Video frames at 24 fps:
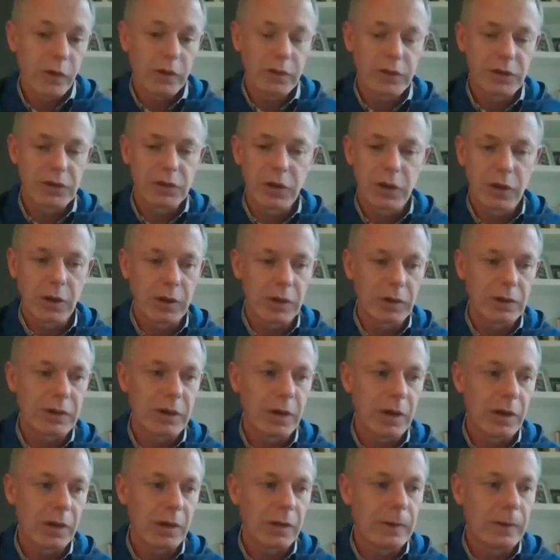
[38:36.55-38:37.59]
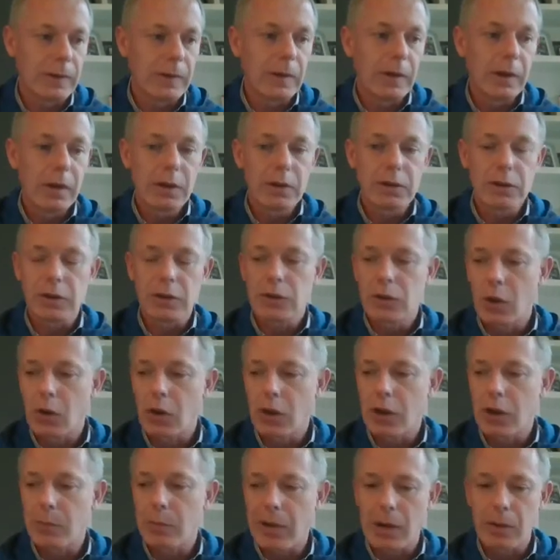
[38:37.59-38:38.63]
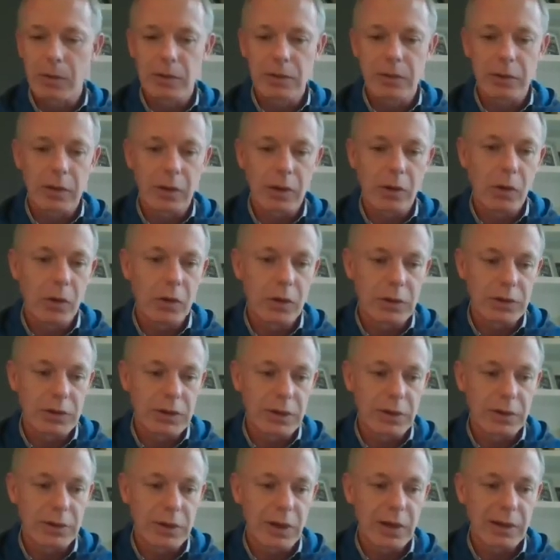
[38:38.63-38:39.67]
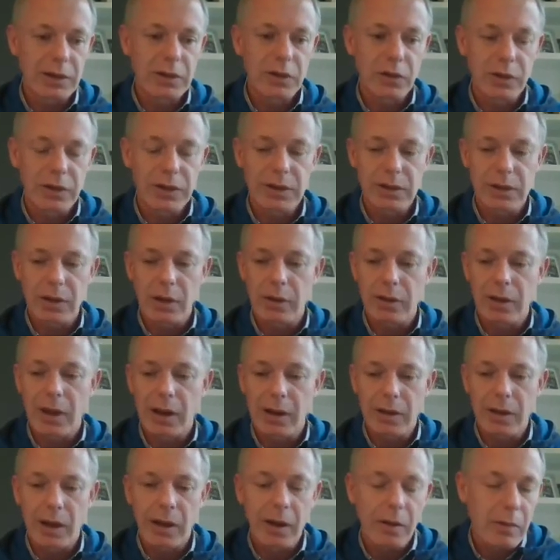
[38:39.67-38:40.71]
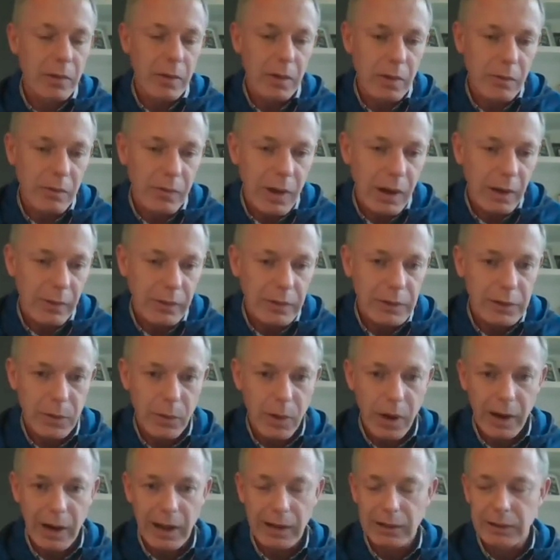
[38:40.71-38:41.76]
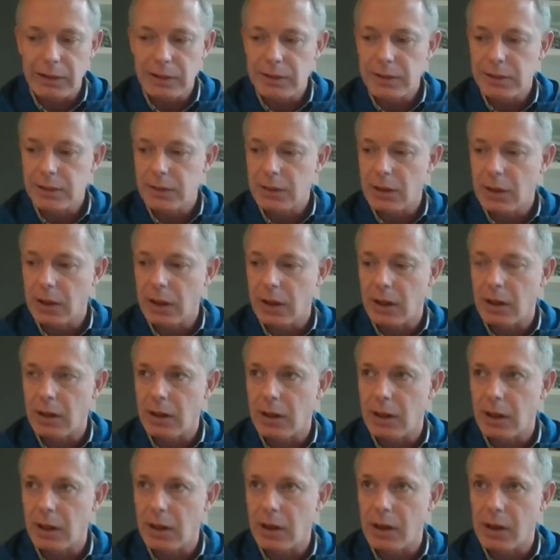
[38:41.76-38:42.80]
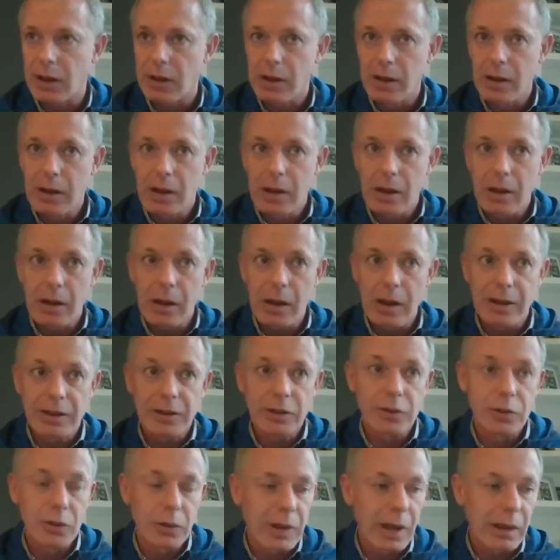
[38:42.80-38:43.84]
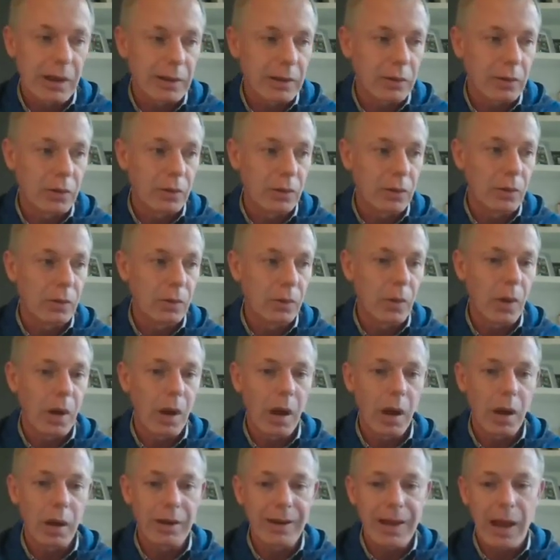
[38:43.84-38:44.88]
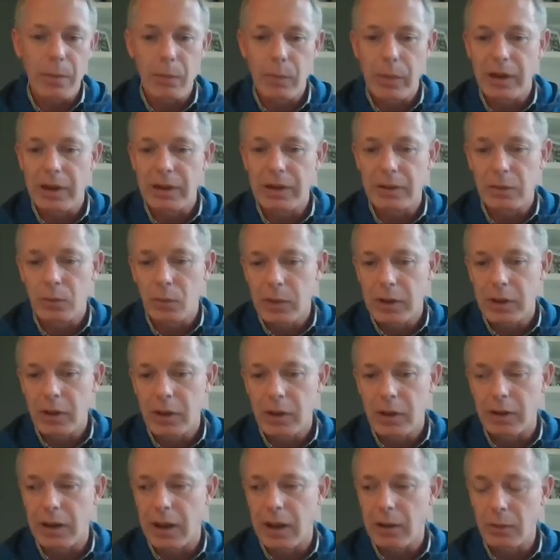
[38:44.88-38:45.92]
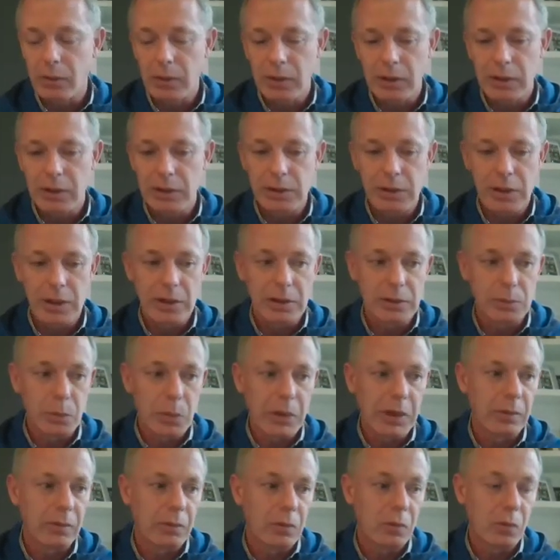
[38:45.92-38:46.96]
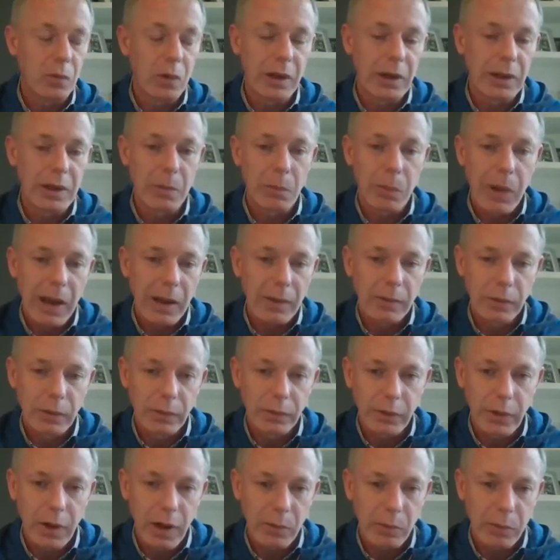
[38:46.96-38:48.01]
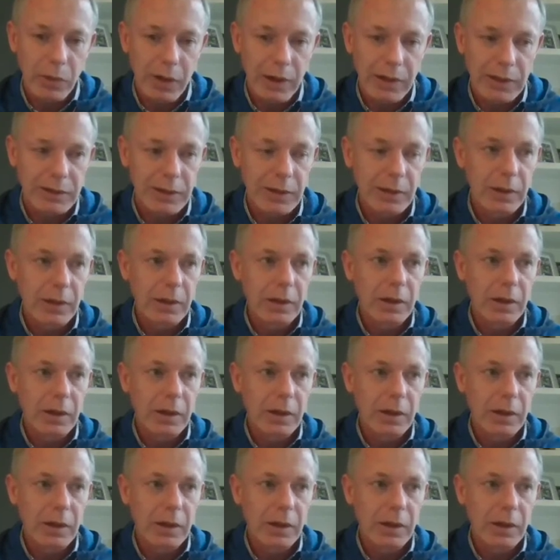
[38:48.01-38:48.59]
us to talk about the causes, as Chris, that are relevant to our athletes, and to do that through our campaign and We Got Now has been really impactful for our brand,